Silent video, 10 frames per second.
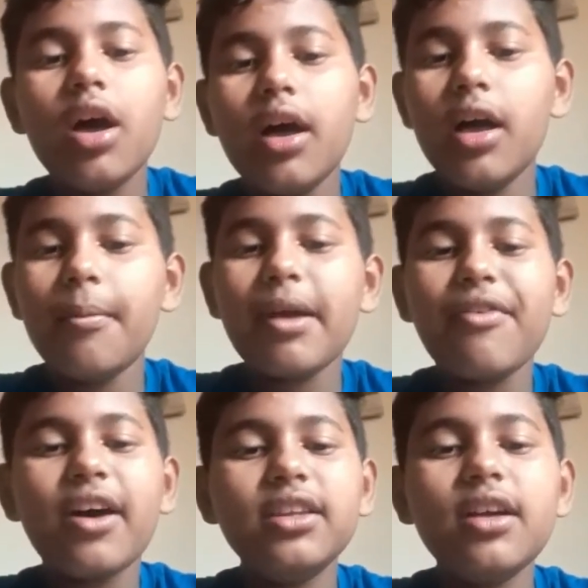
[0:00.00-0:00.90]
My
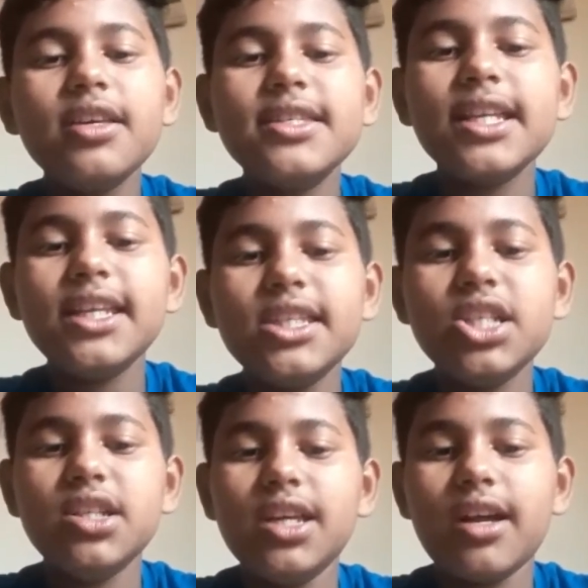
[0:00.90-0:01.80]
father is an
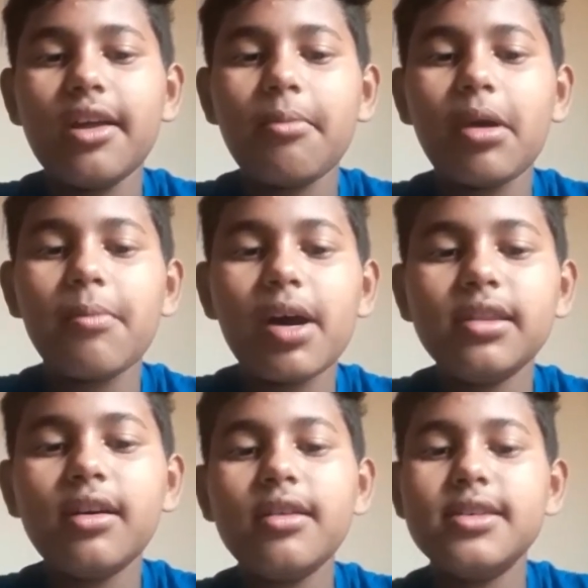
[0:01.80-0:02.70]
engineer and my
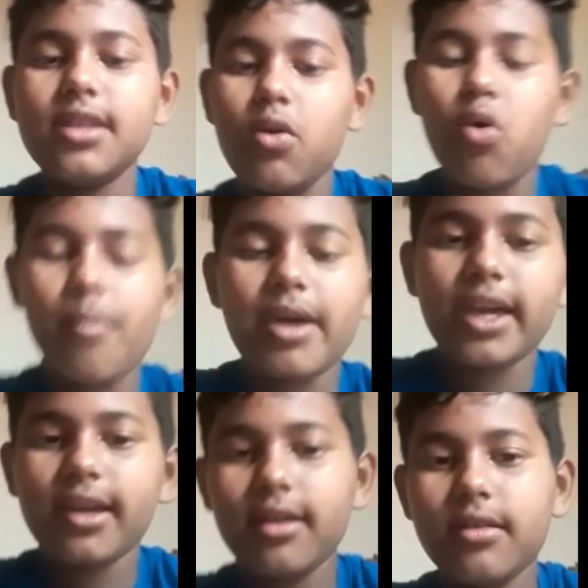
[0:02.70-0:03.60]
mother is a
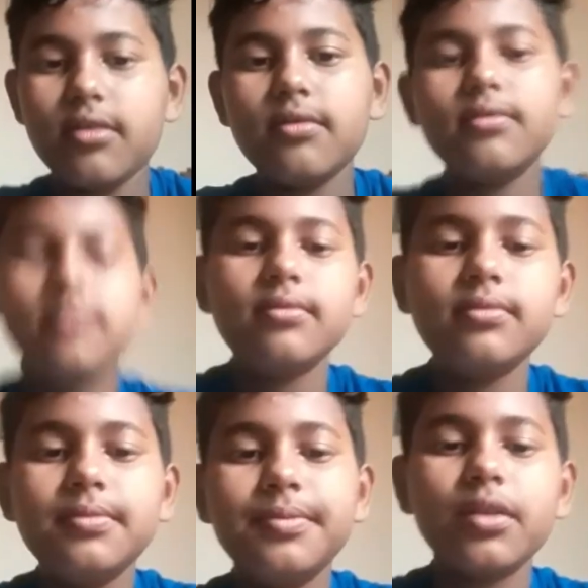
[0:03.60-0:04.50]
homemaker.
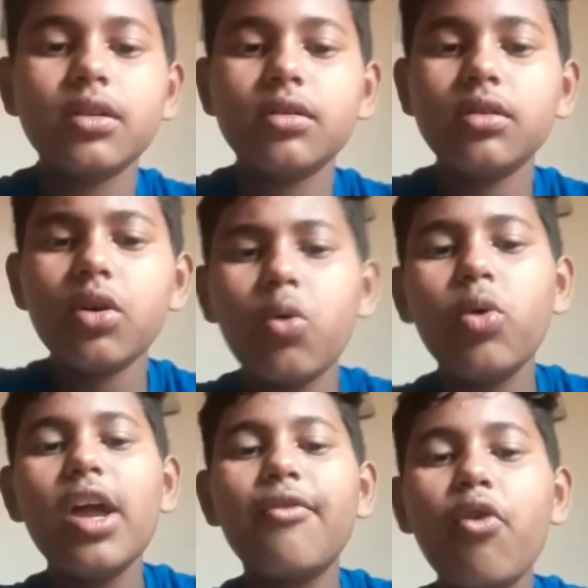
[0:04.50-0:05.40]

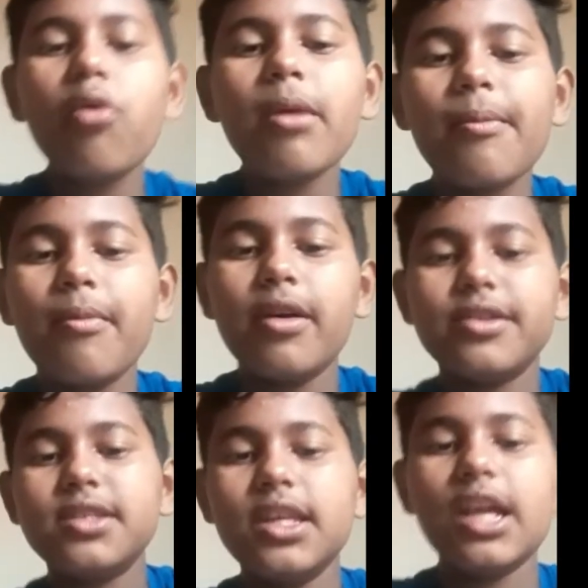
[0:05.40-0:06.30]
We are 4
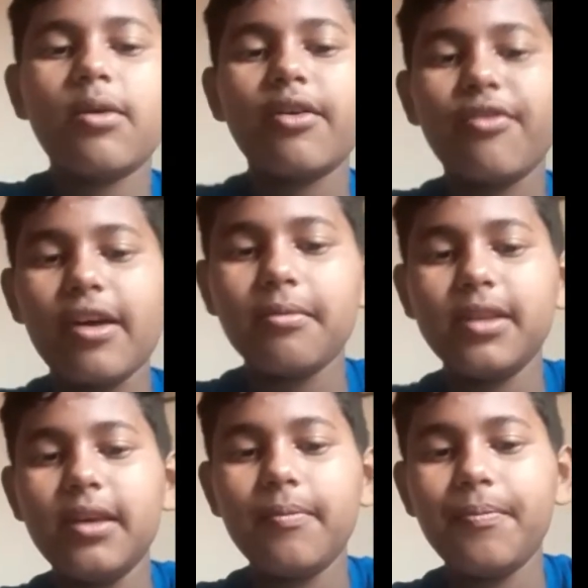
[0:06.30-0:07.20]
members in our family.